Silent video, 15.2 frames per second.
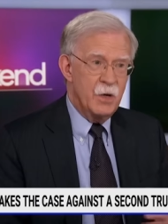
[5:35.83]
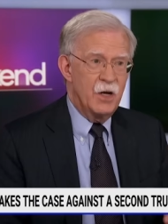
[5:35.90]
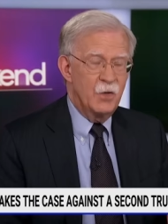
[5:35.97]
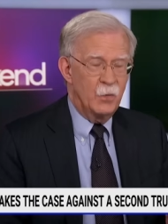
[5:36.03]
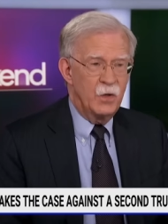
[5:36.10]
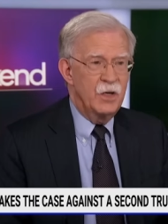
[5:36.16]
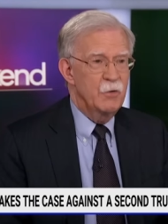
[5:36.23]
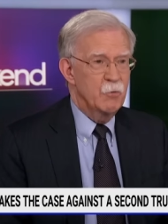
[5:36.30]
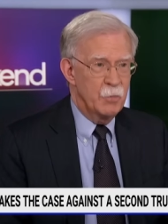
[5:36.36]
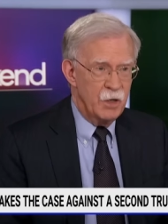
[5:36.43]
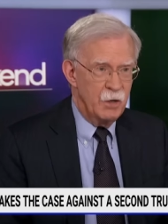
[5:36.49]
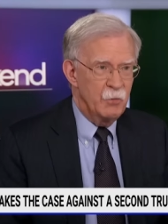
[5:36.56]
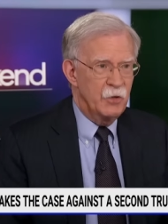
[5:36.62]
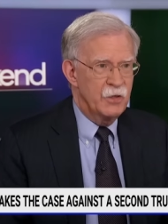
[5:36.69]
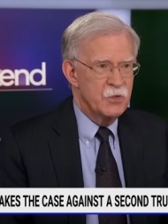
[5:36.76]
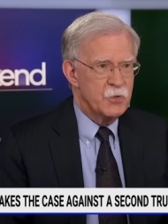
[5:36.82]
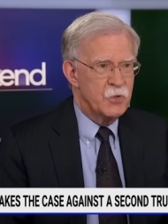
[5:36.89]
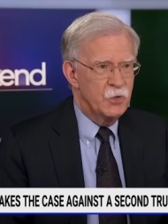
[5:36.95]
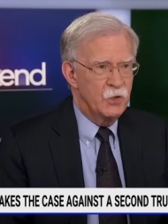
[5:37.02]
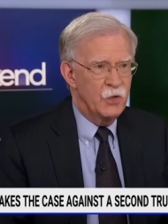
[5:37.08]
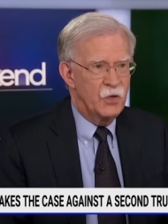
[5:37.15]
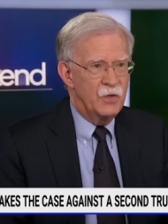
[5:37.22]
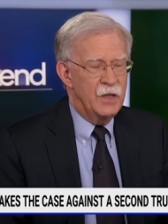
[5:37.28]
By the way, Republicans could
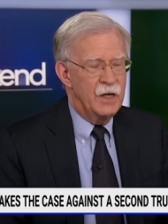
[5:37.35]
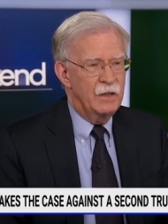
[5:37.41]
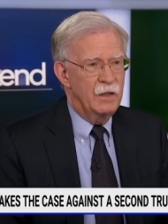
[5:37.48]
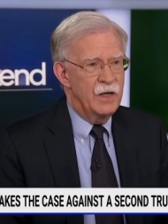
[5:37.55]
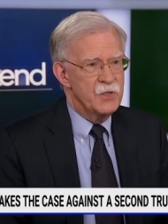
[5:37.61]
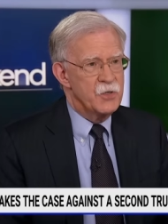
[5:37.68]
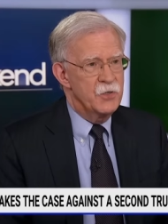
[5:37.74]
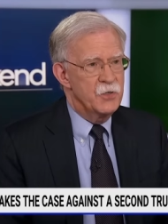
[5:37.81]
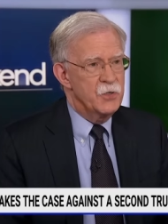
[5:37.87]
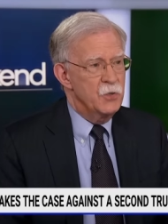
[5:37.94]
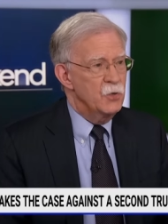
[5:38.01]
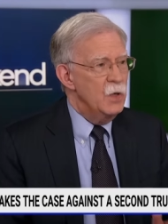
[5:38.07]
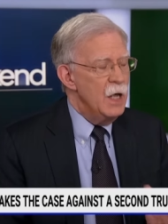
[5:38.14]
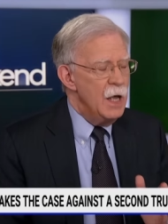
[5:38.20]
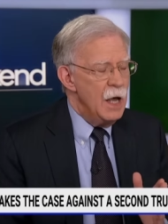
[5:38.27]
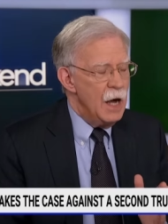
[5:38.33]
learn that lesson too.